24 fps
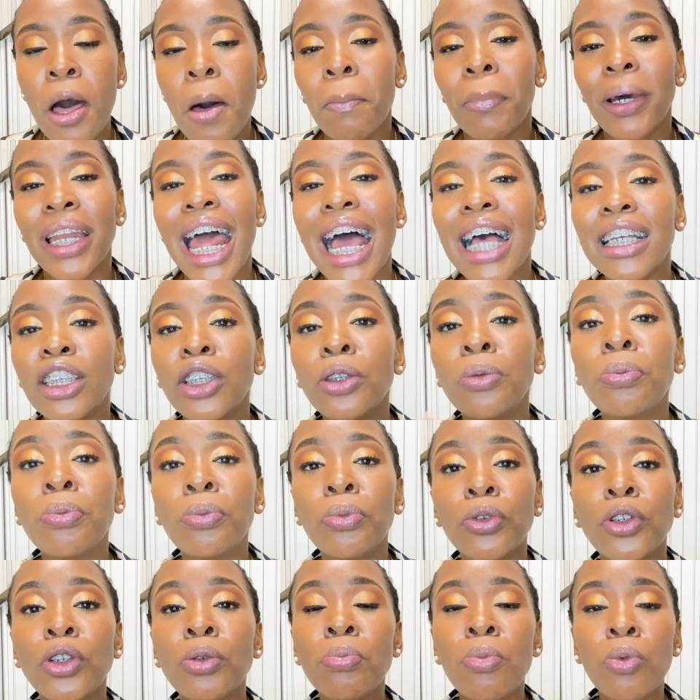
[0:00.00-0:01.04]
But as you
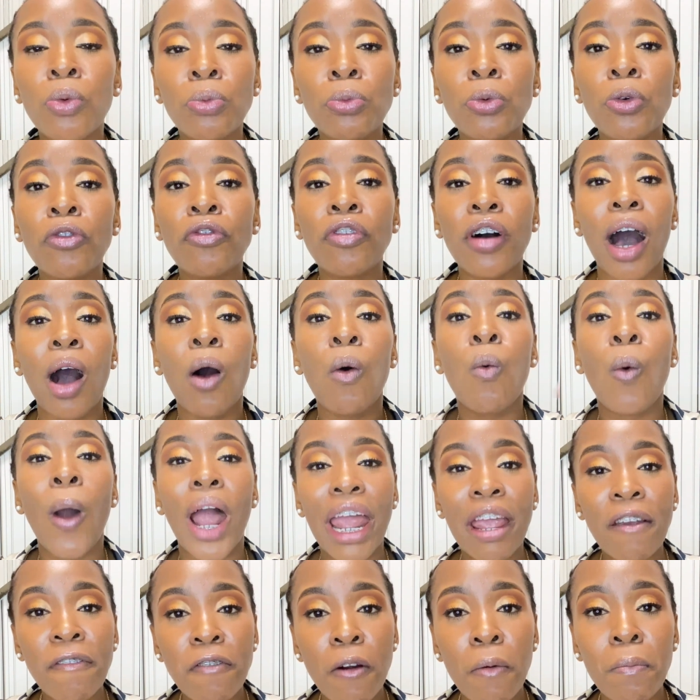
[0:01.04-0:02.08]
move
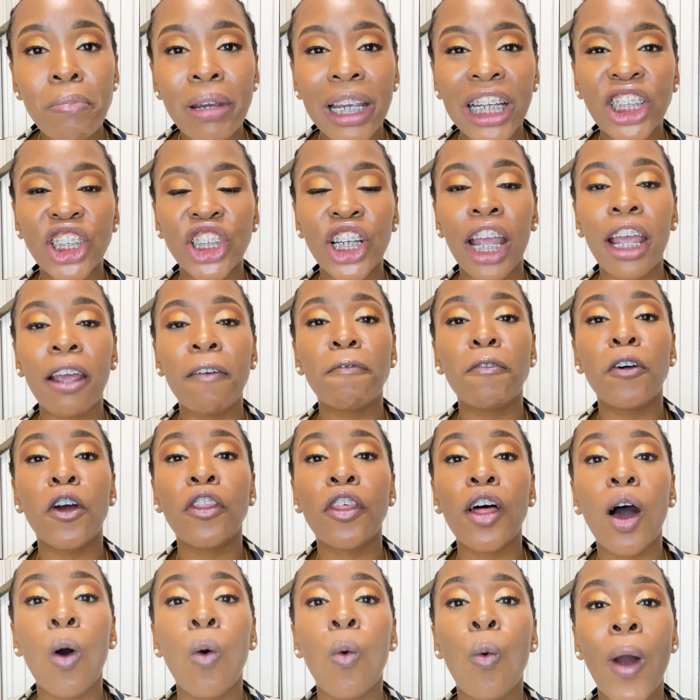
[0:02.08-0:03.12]
away from Beijing,
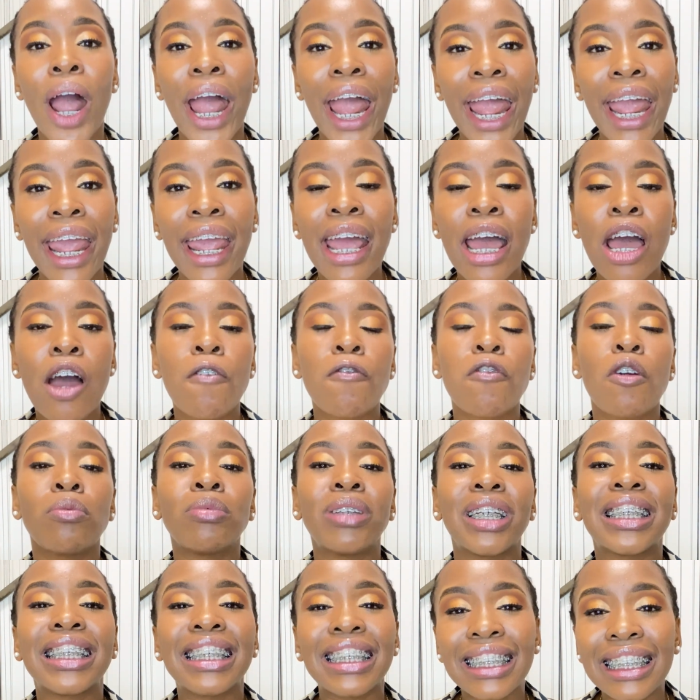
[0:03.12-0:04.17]
further away from
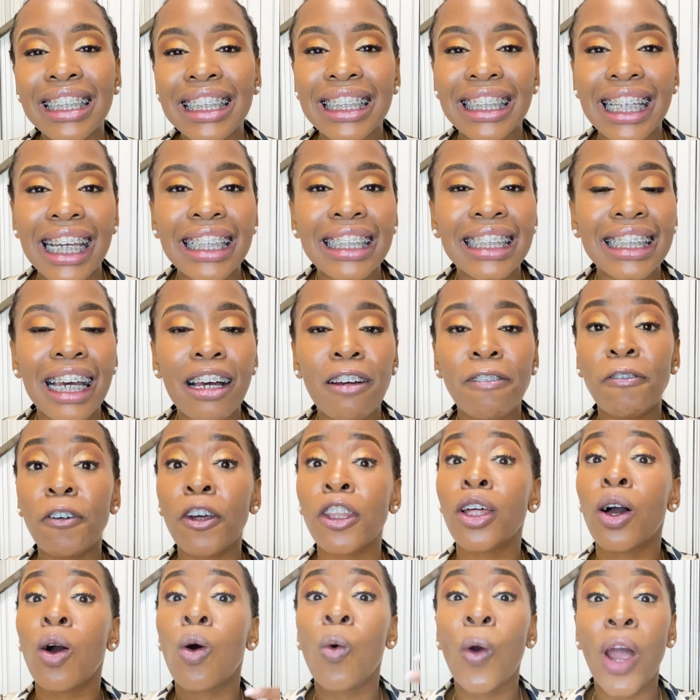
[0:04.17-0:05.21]
the city center,
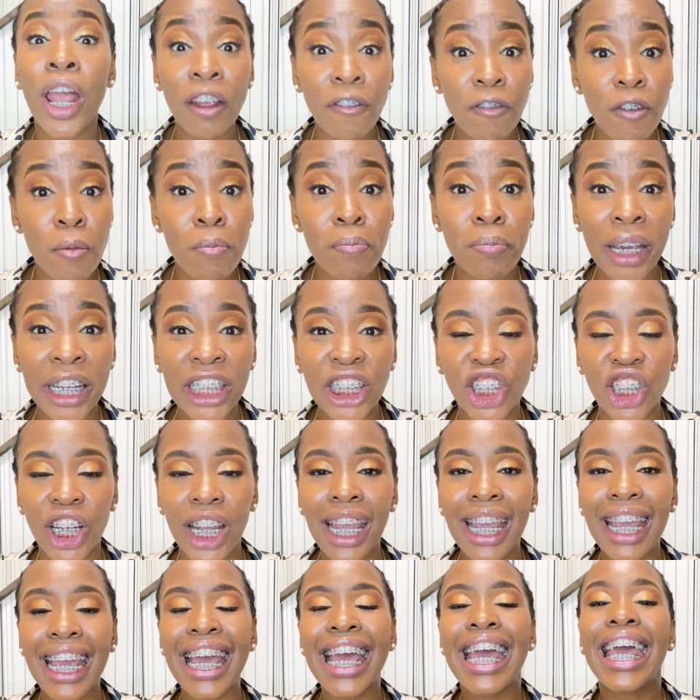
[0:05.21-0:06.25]
further away from
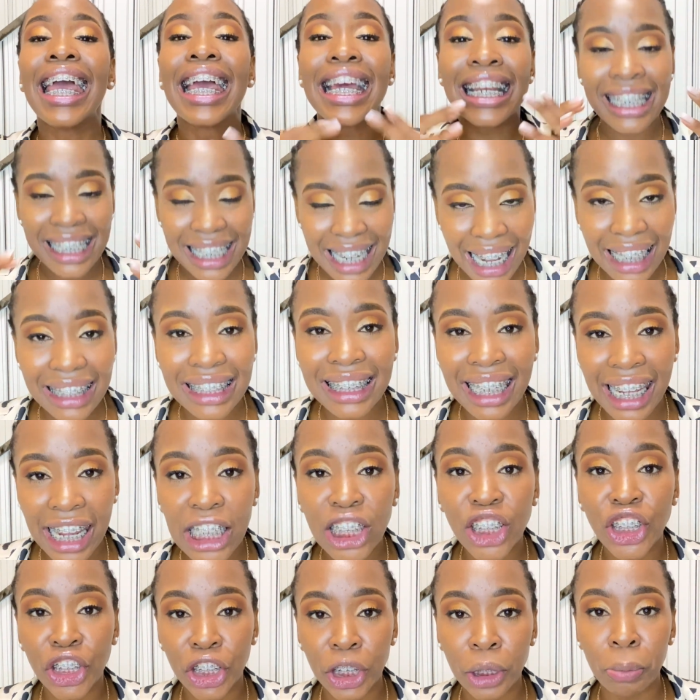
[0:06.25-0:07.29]
Beijing, it does
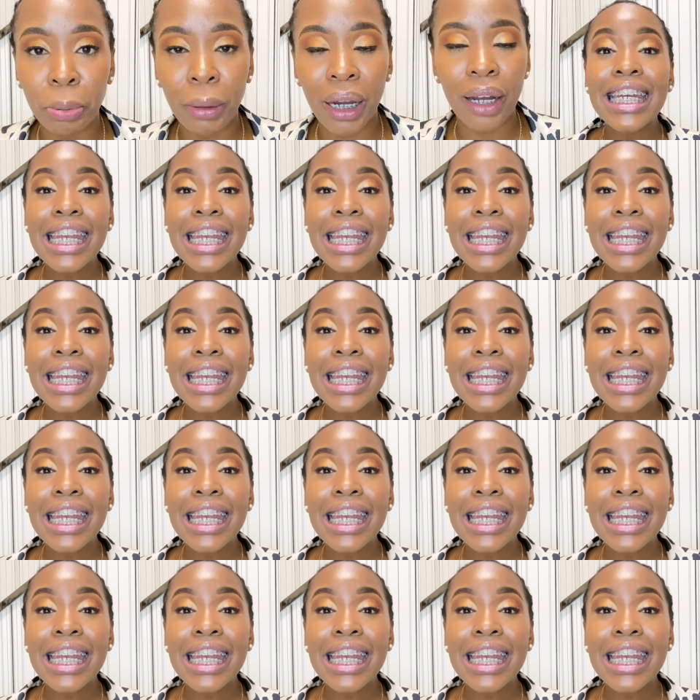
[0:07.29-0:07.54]
get cheaper.